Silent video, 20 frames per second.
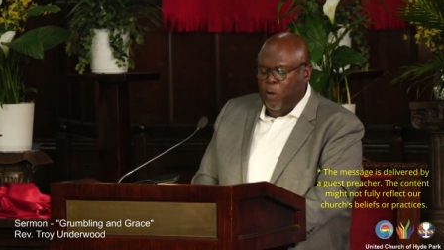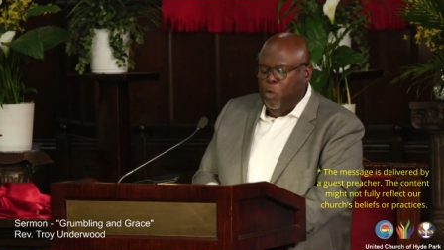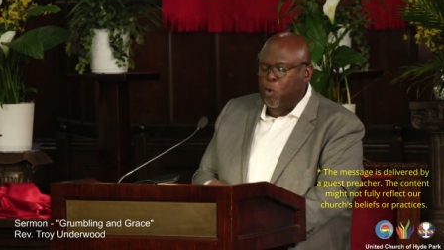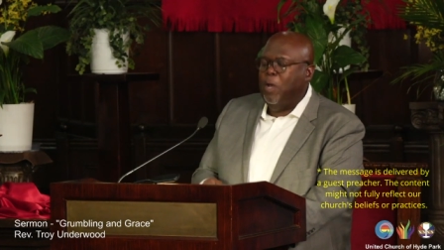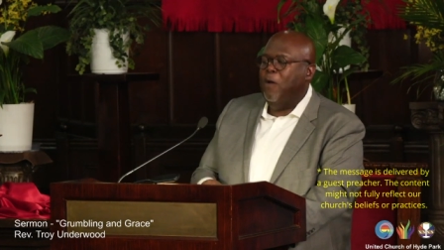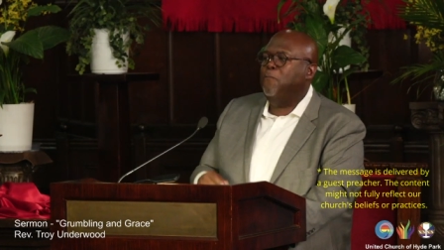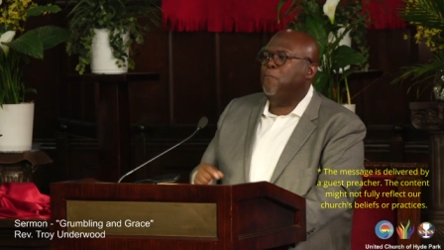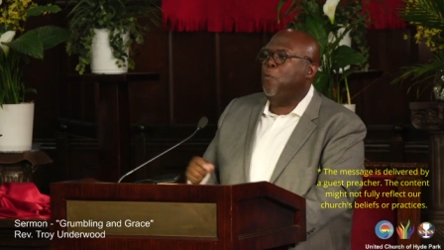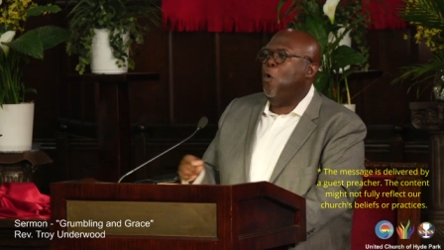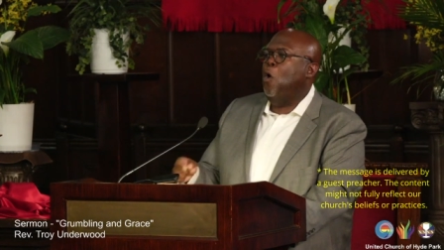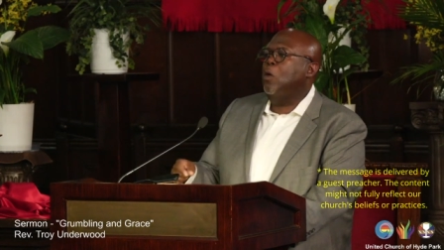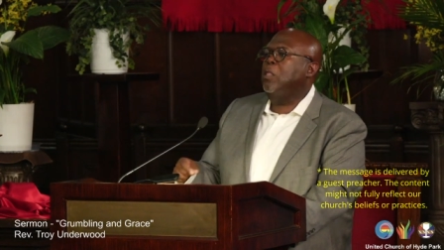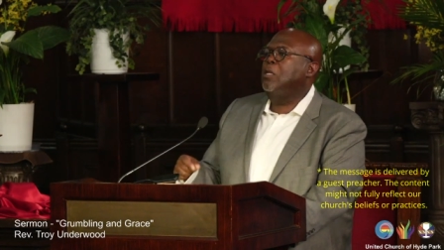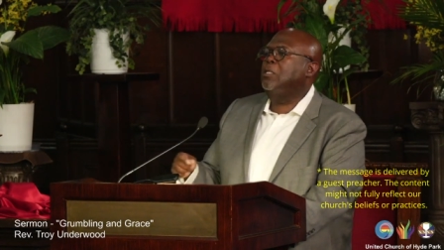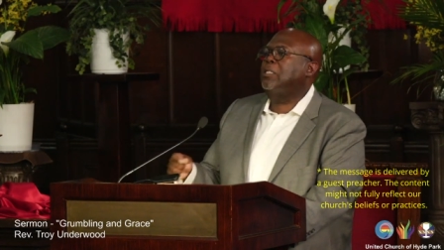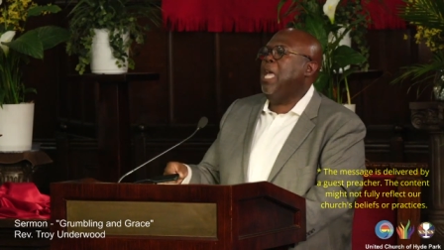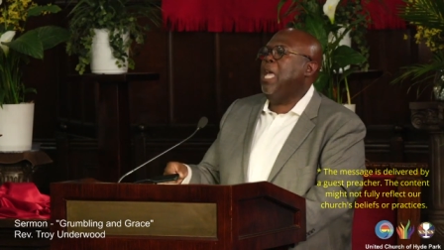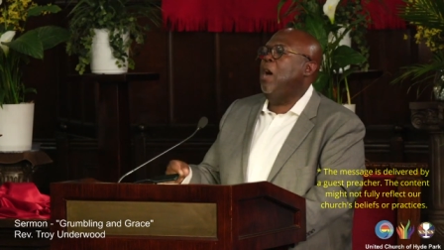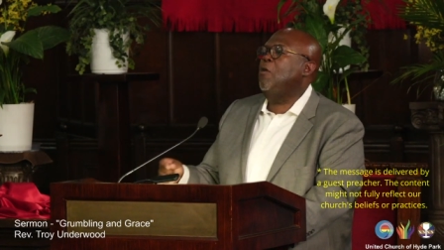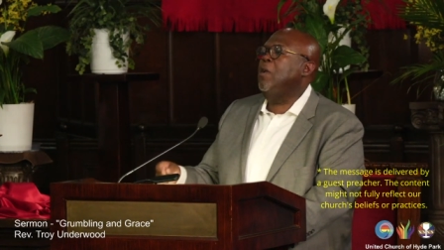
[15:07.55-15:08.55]
You have brought
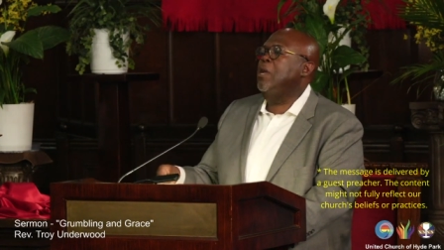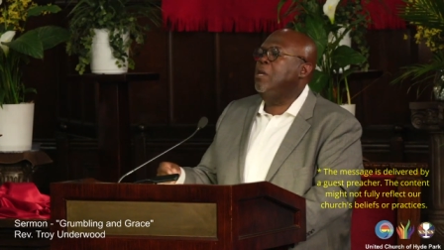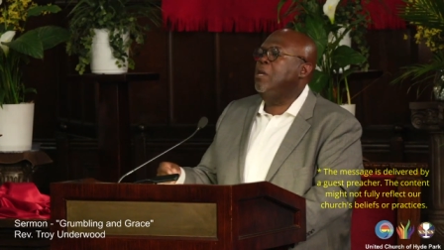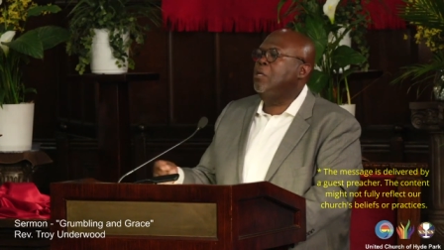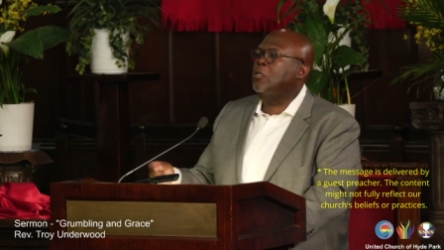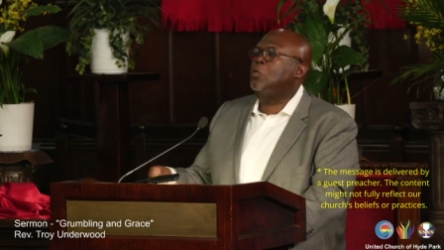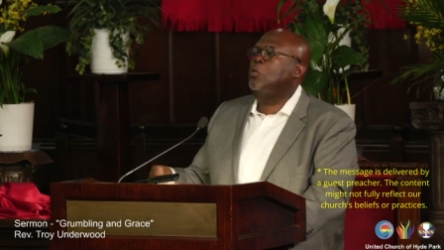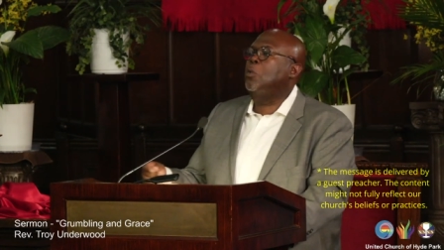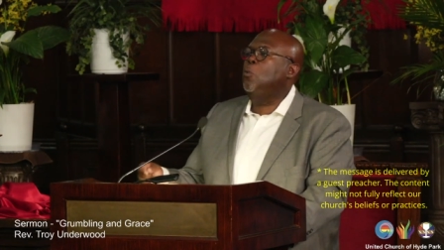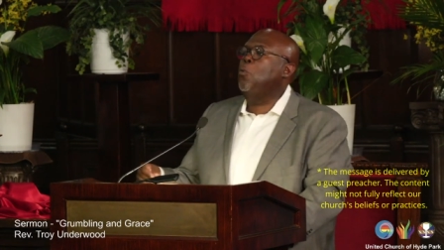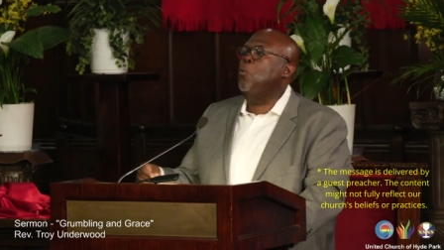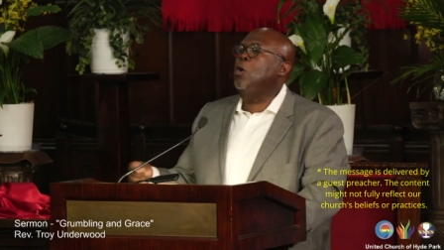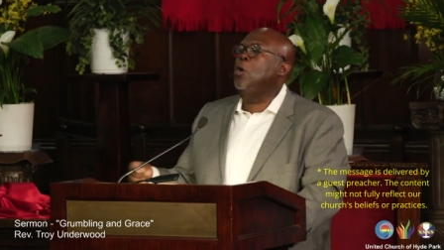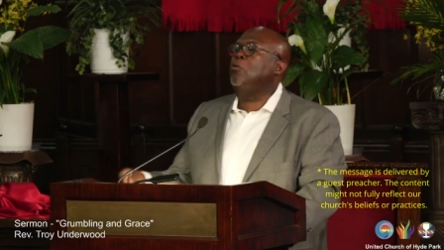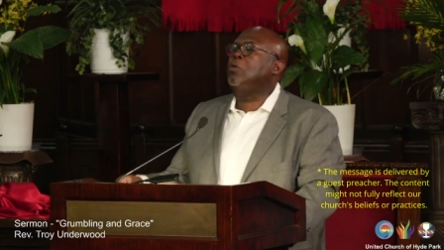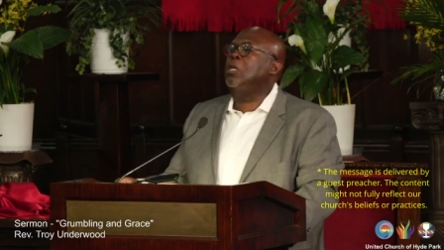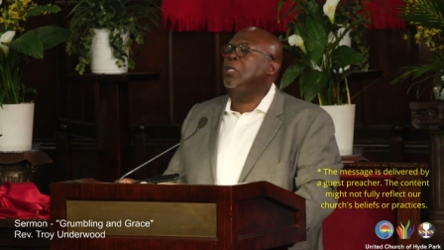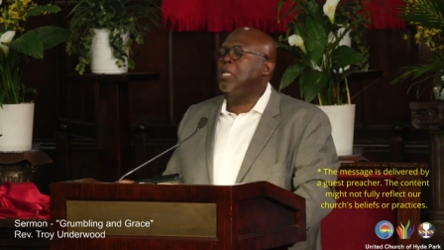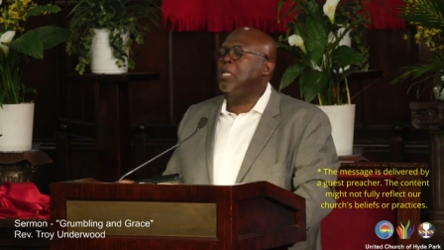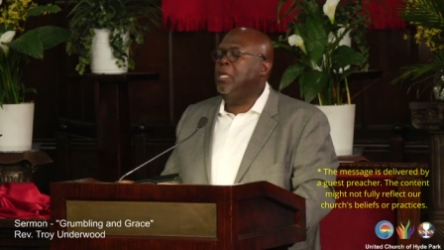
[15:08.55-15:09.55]
us out here to the
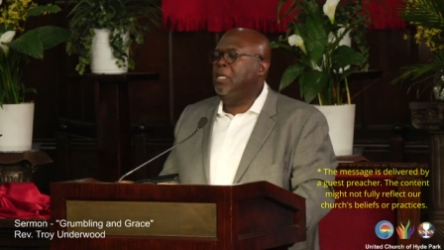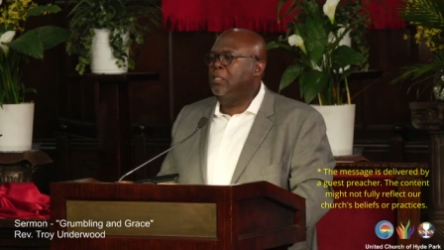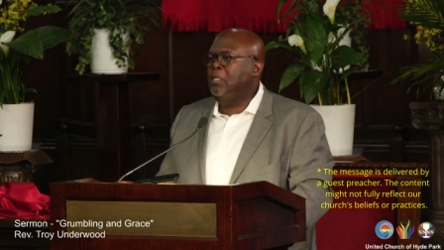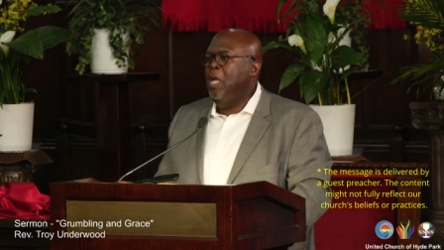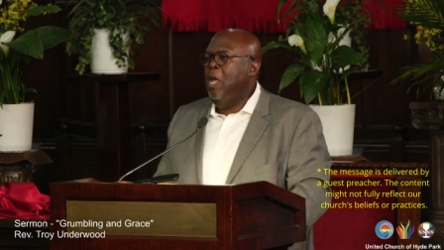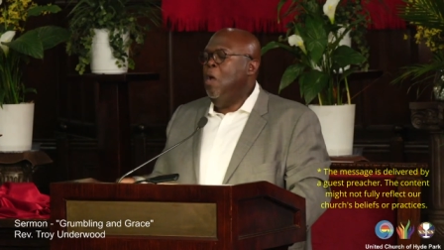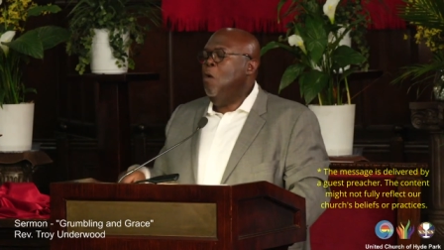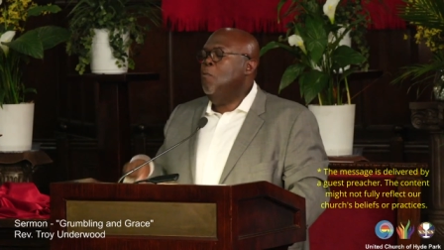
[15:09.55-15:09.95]
wilderness.